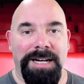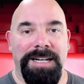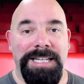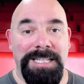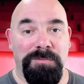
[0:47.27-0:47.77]

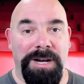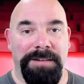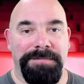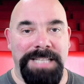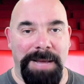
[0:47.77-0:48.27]
His
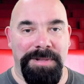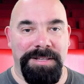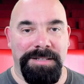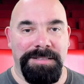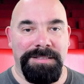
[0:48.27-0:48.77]
wife,
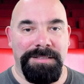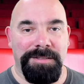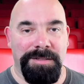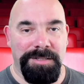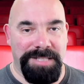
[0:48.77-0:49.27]
Tabitha,
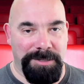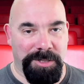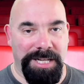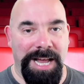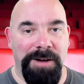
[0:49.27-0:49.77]

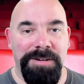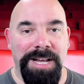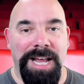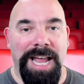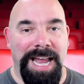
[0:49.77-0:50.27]
took it out
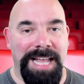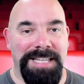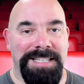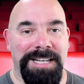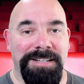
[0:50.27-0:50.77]
and
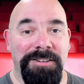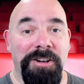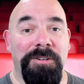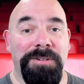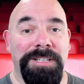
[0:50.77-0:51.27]
said,
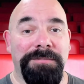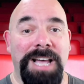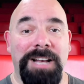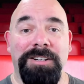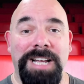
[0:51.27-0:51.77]
"No, you've
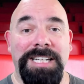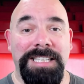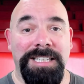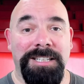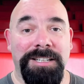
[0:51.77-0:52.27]
got a good
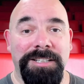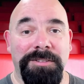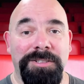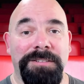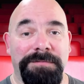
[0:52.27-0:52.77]
idea here,
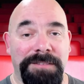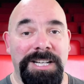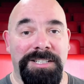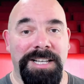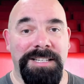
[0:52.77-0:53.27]
you should
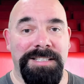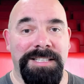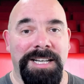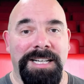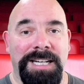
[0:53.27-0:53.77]
finish
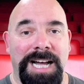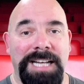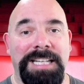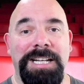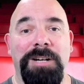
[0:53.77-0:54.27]
this. I
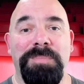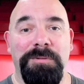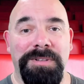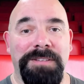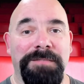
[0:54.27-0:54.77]
can help you
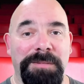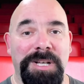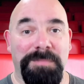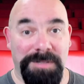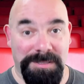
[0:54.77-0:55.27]
with the
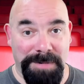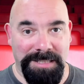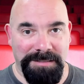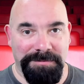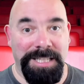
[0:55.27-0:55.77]
female
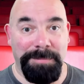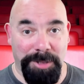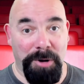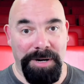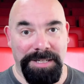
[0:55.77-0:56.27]
perspective. Keep
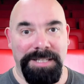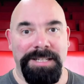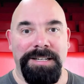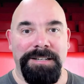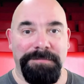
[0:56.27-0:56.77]
going.
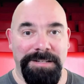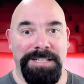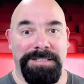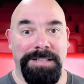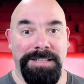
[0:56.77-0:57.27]

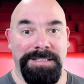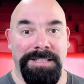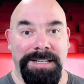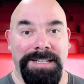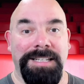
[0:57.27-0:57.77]
Finish this."
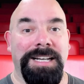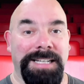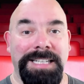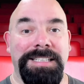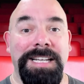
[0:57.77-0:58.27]
And
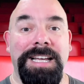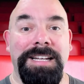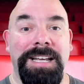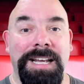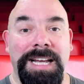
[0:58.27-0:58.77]
he
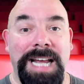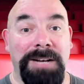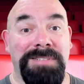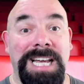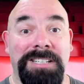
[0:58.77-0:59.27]
did, and it
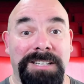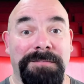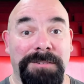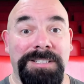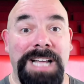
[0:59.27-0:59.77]
was actually the
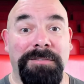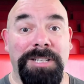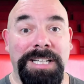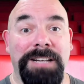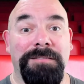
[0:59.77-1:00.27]
first novel
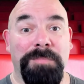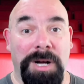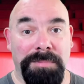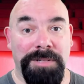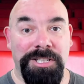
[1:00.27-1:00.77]
he ever
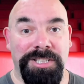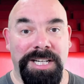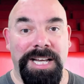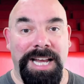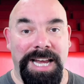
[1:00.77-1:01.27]
published,
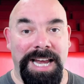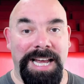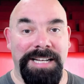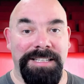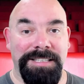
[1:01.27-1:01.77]

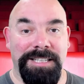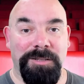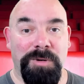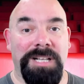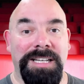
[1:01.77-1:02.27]
and
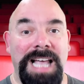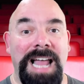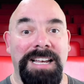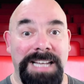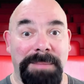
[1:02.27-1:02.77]
quickly got
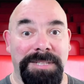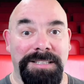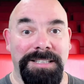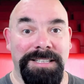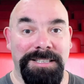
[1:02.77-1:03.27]

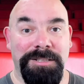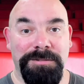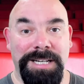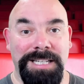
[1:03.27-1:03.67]
adapted into a